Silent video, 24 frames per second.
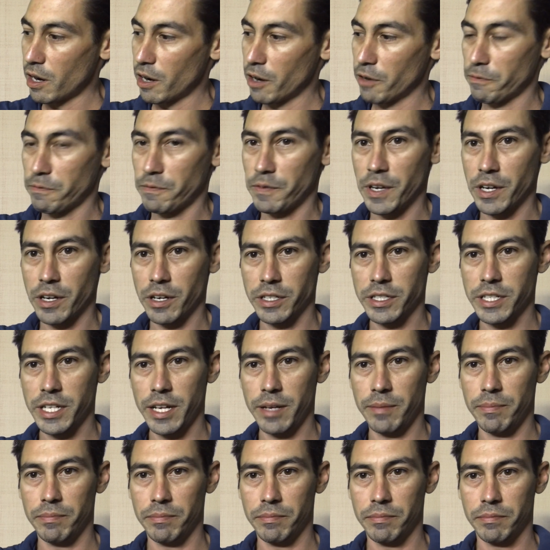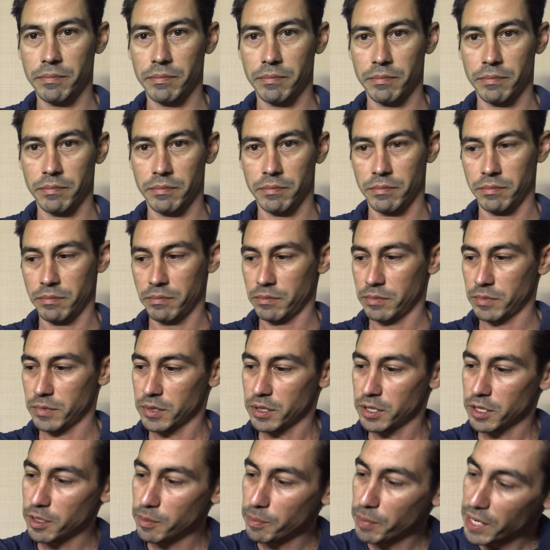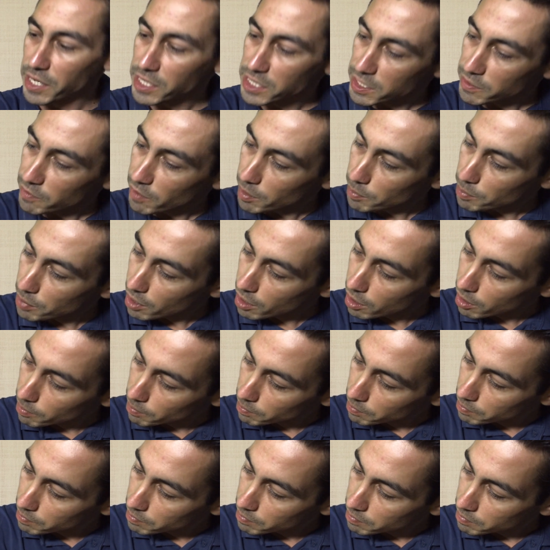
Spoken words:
our fingertip to the base of our palm.